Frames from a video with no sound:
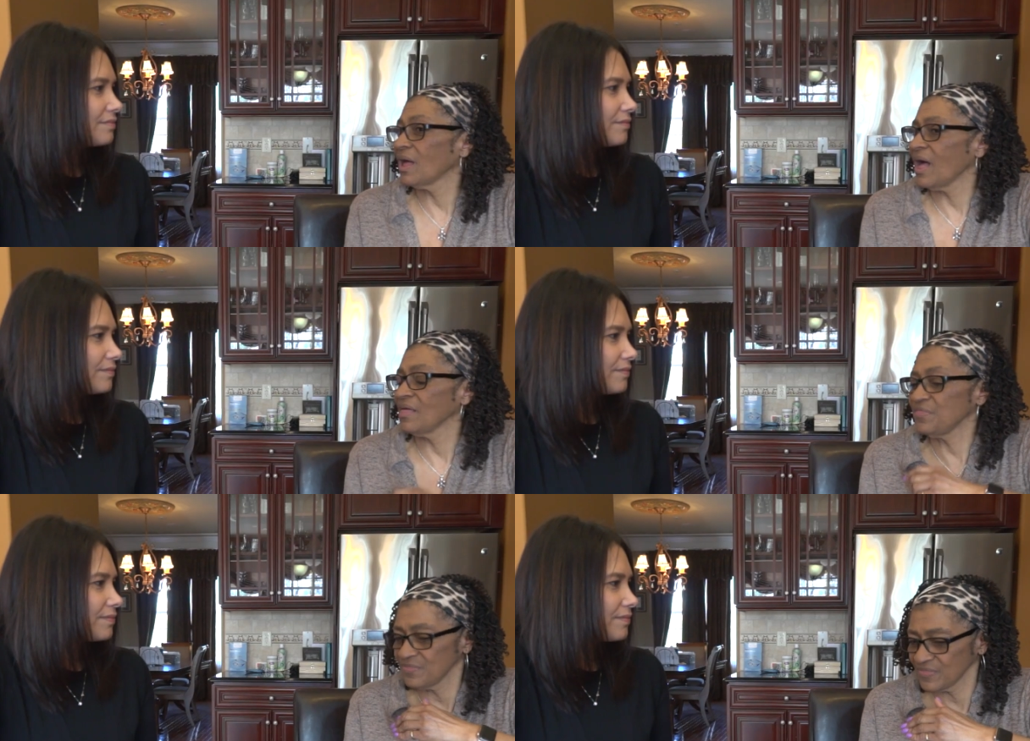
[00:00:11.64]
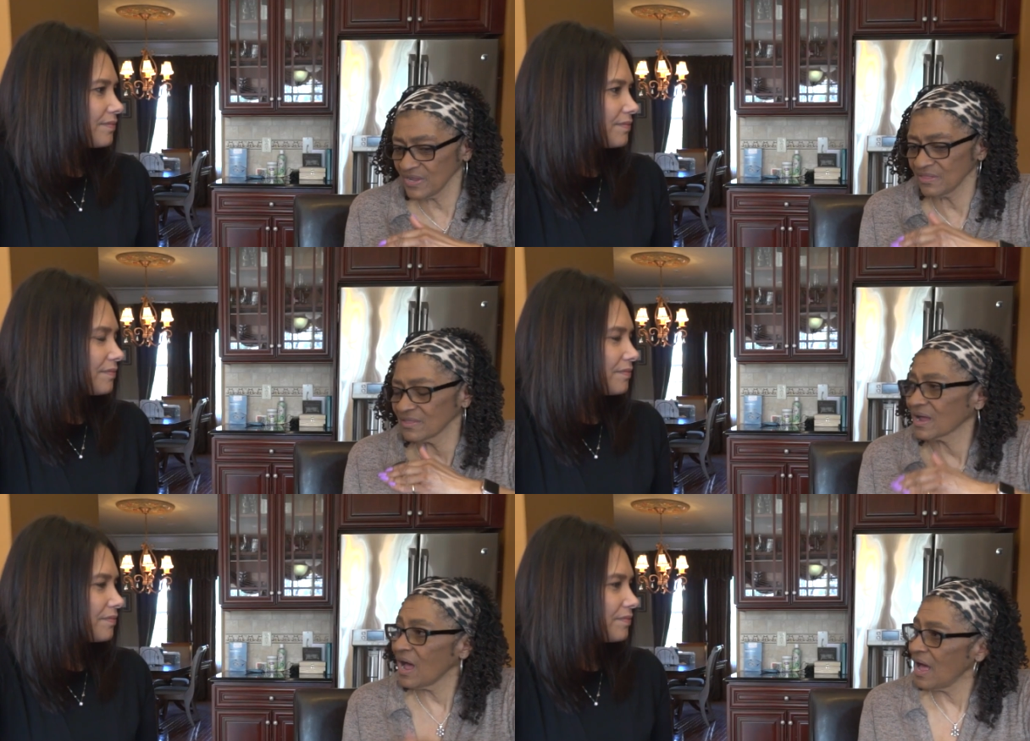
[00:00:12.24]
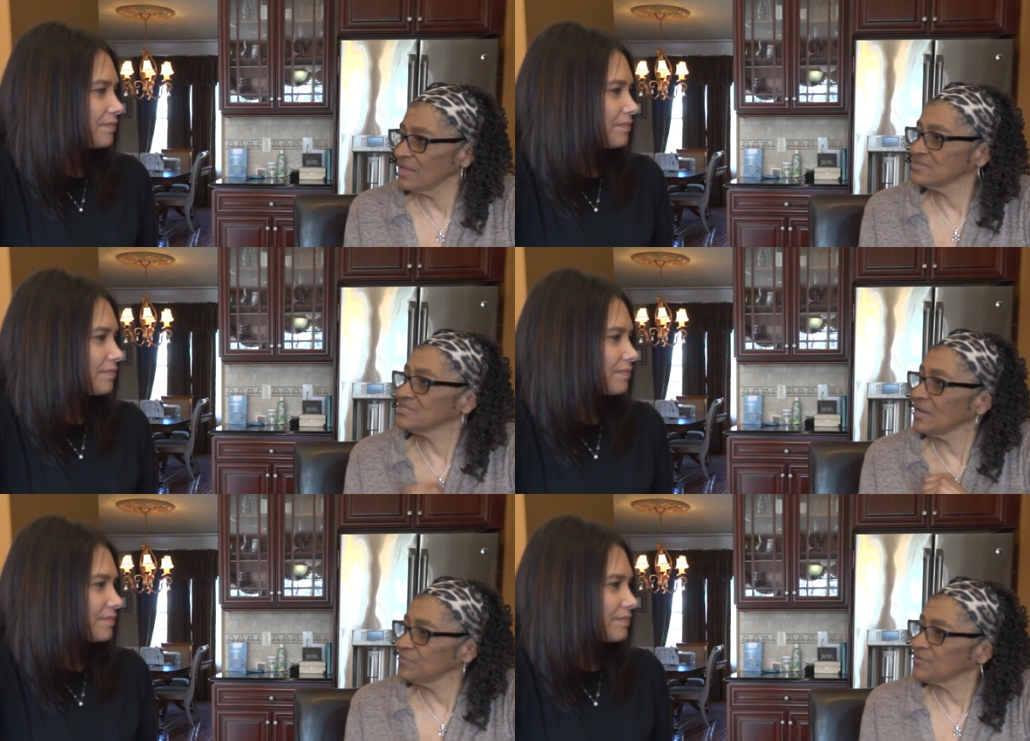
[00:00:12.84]
Speaker 1: of three wonderful triplets
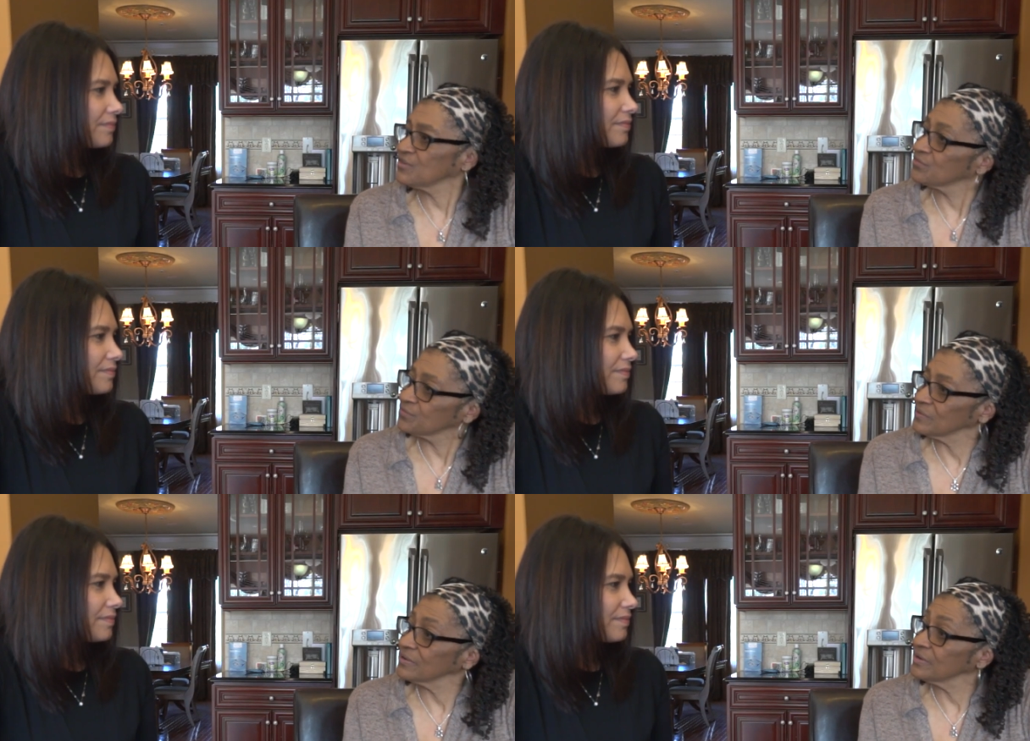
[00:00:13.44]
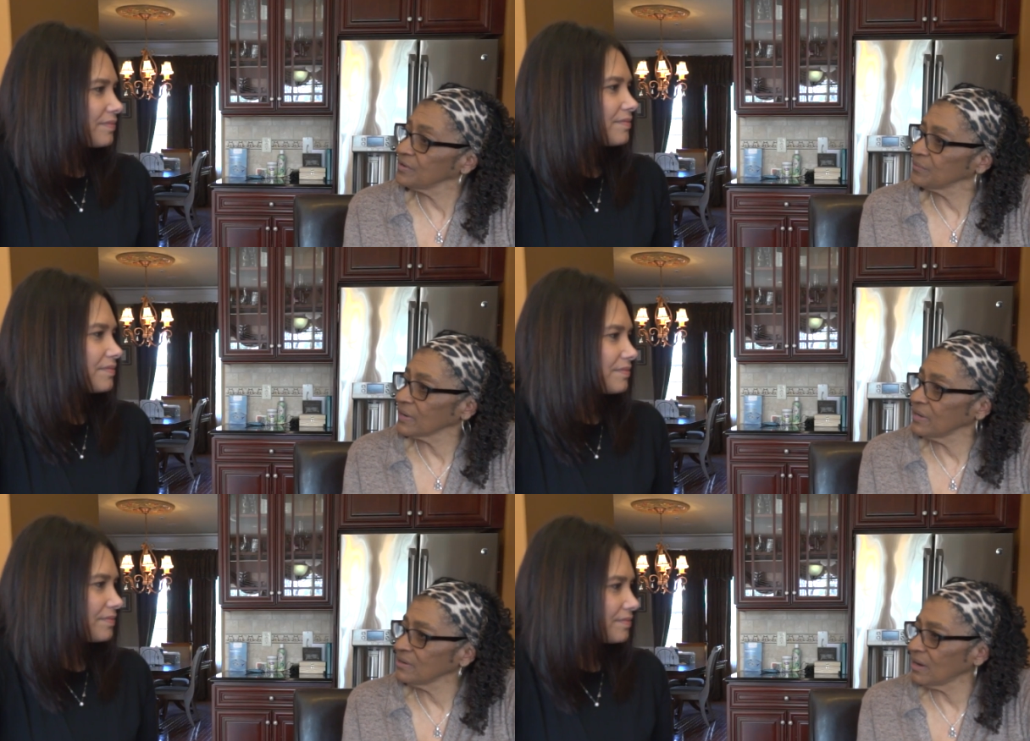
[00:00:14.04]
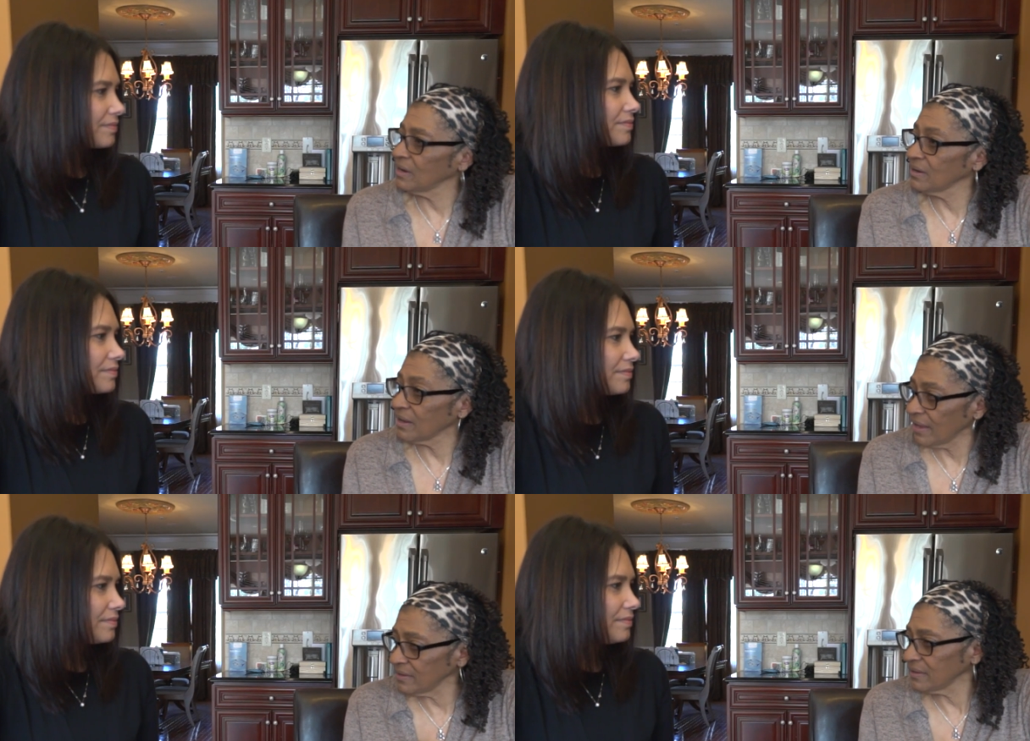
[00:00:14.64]
that are currently using the Lumos
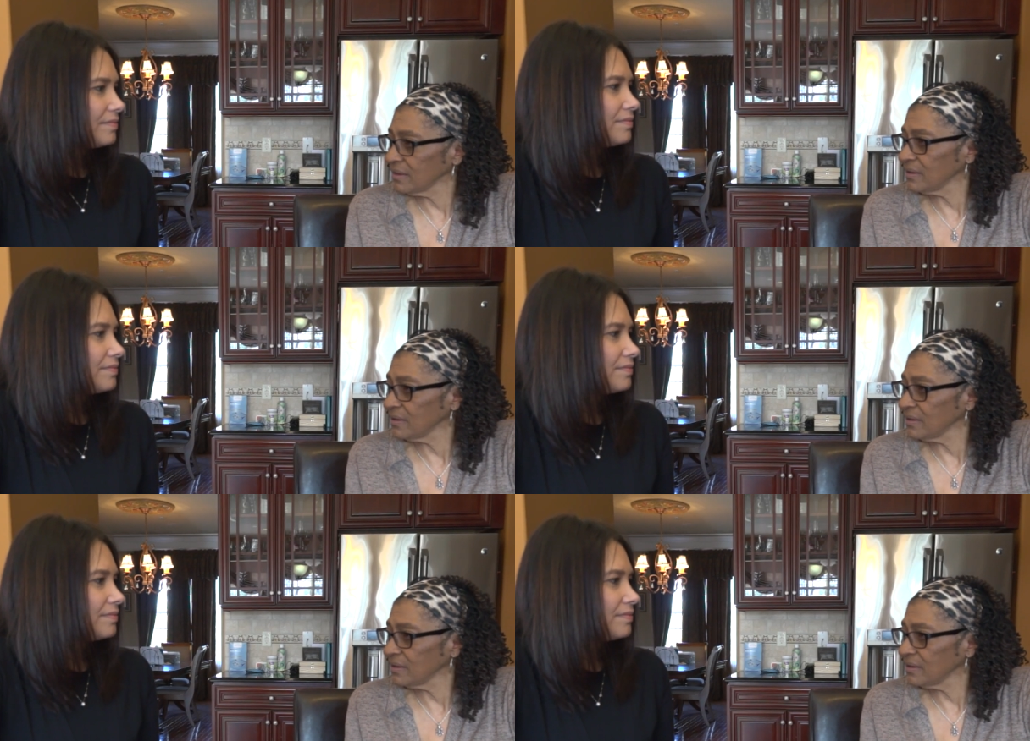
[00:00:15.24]
Step Up